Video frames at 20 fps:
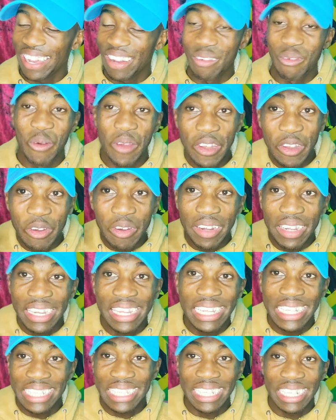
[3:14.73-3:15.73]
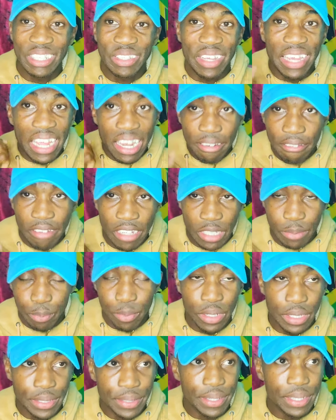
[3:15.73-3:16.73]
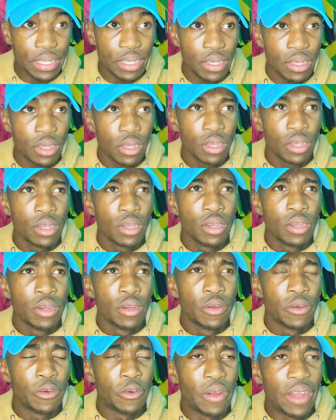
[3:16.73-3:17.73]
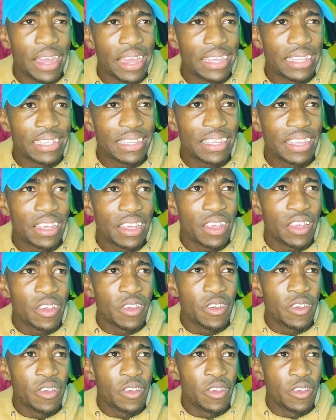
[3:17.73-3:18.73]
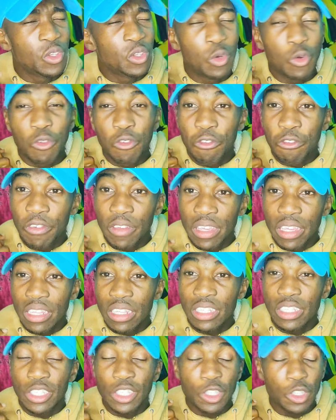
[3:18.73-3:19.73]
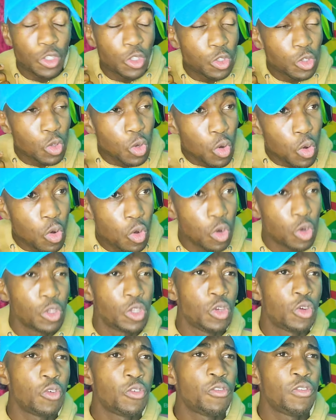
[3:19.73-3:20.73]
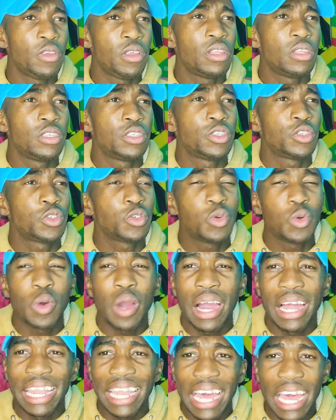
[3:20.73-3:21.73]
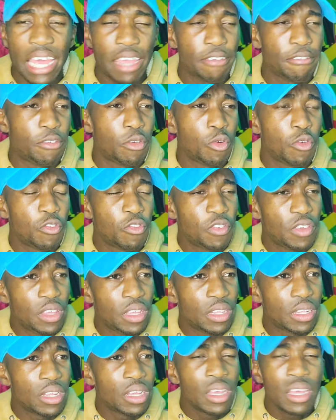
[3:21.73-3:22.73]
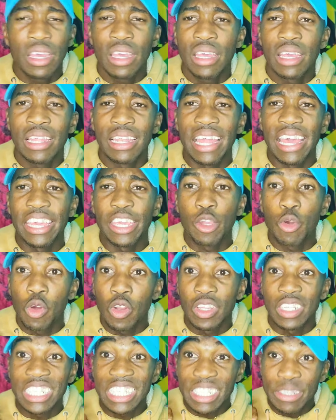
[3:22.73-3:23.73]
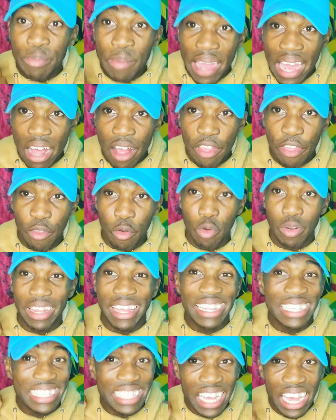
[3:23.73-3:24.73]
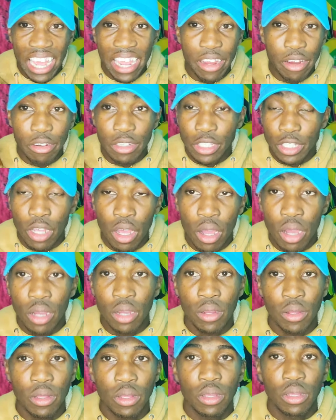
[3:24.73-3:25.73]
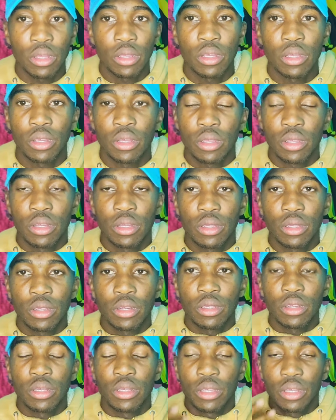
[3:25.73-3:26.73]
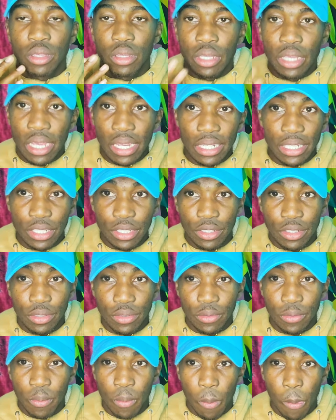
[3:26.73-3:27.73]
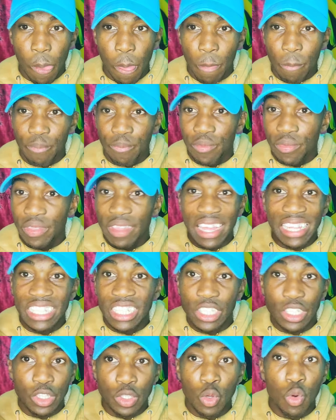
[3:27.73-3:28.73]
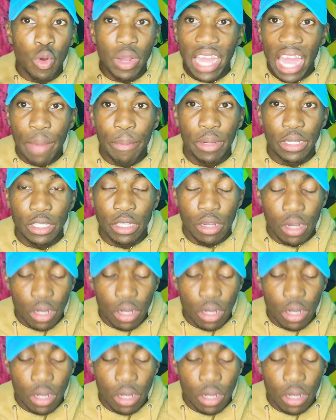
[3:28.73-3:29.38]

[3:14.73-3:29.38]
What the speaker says: When you're listening to Elvis Presley, right, you feel so good, you feel so alive, you feel like you want to smile through the entire song. Yes, that's no cap at